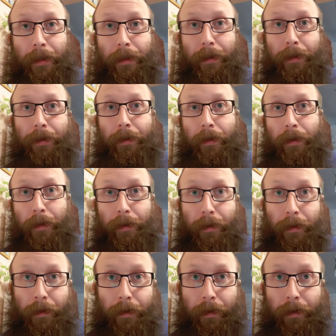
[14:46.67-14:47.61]

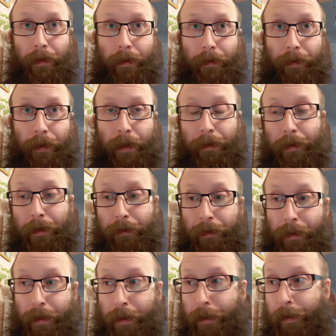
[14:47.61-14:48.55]
this virus
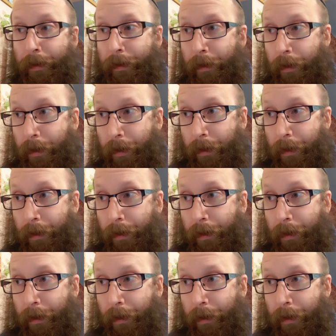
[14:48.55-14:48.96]
relates